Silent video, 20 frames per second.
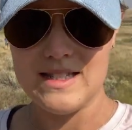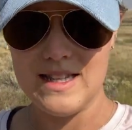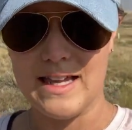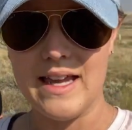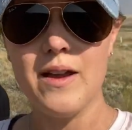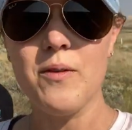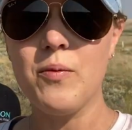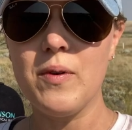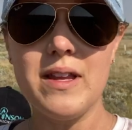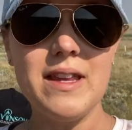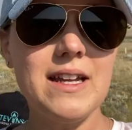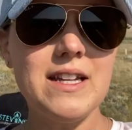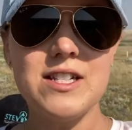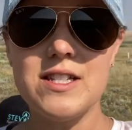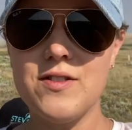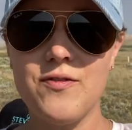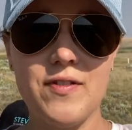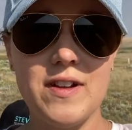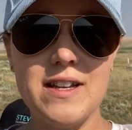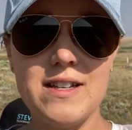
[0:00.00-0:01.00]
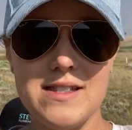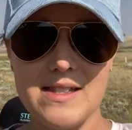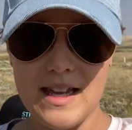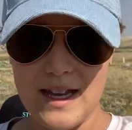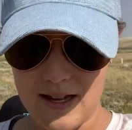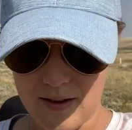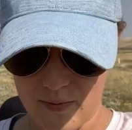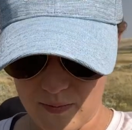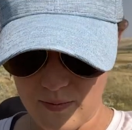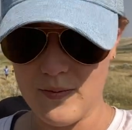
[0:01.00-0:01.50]
Like, it really just feels
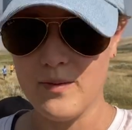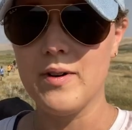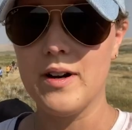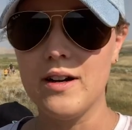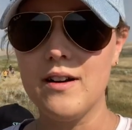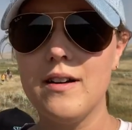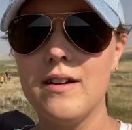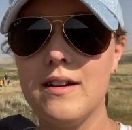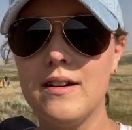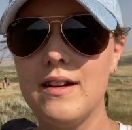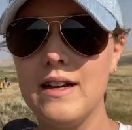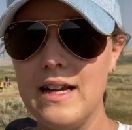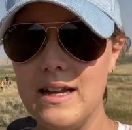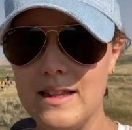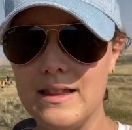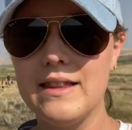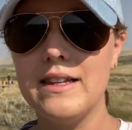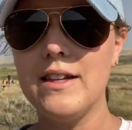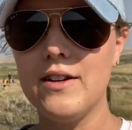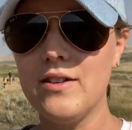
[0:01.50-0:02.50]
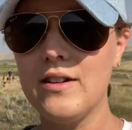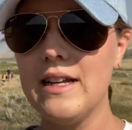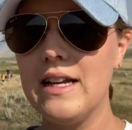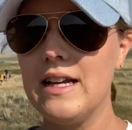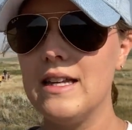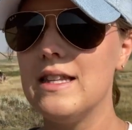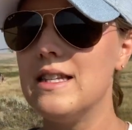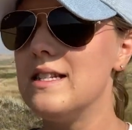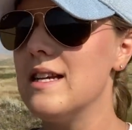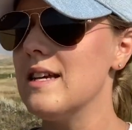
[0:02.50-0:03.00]
like we're literally
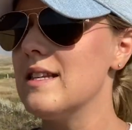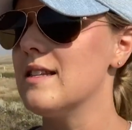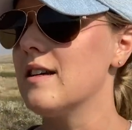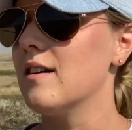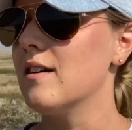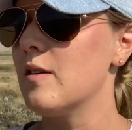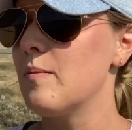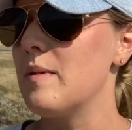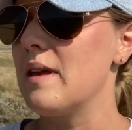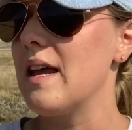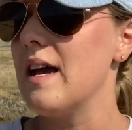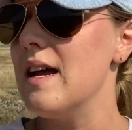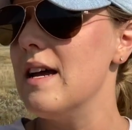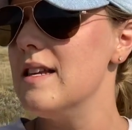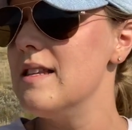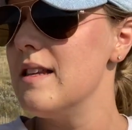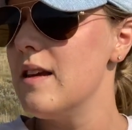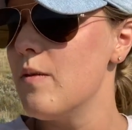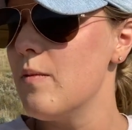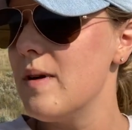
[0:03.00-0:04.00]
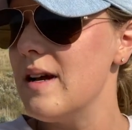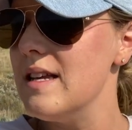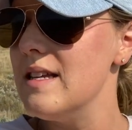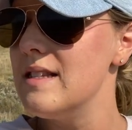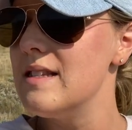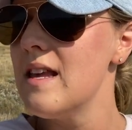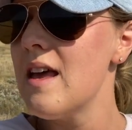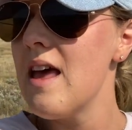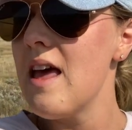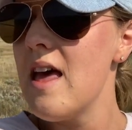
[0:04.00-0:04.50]
in the desert because it
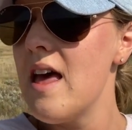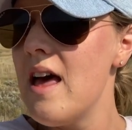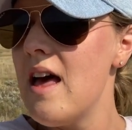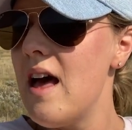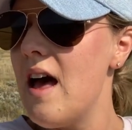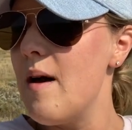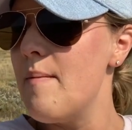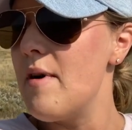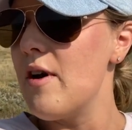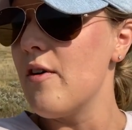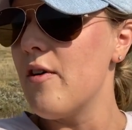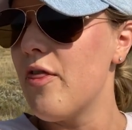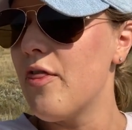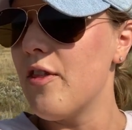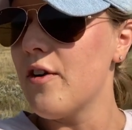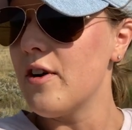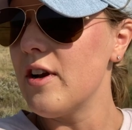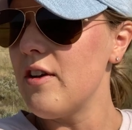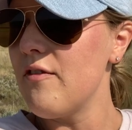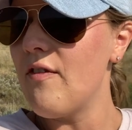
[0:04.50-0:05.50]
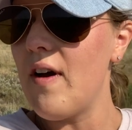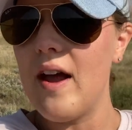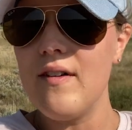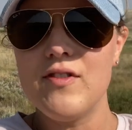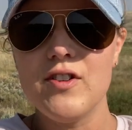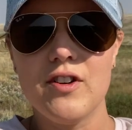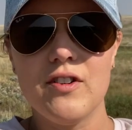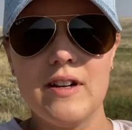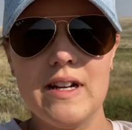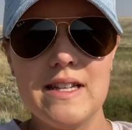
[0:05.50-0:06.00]
was about thirty-five
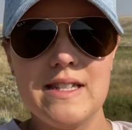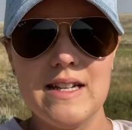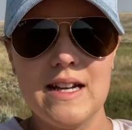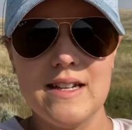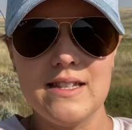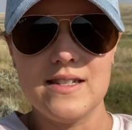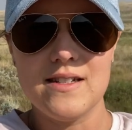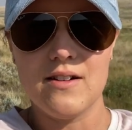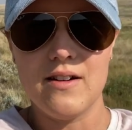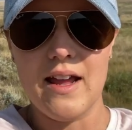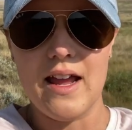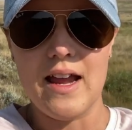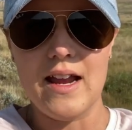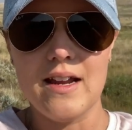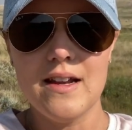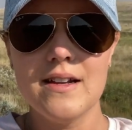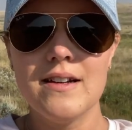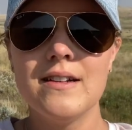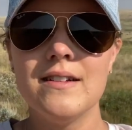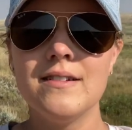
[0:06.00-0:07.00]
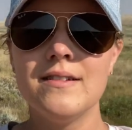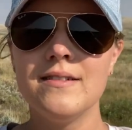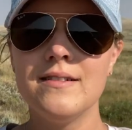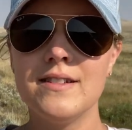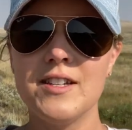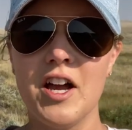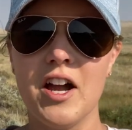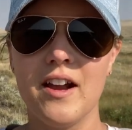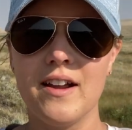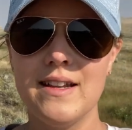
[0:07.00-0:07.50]
degrees yesterday,
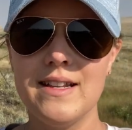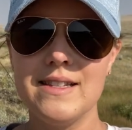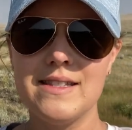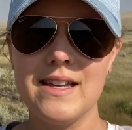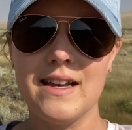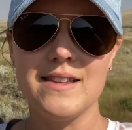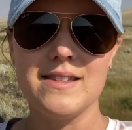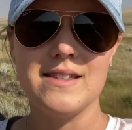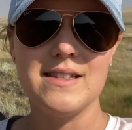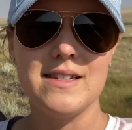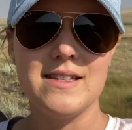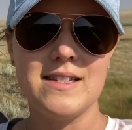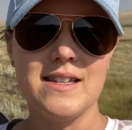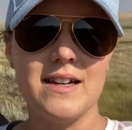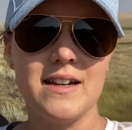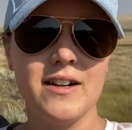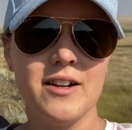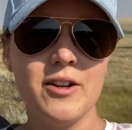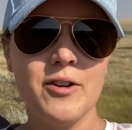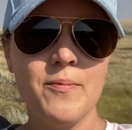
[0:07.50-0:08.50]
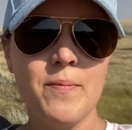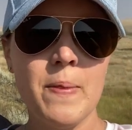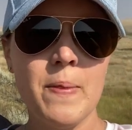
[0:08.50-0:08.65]
talking in Celsius here.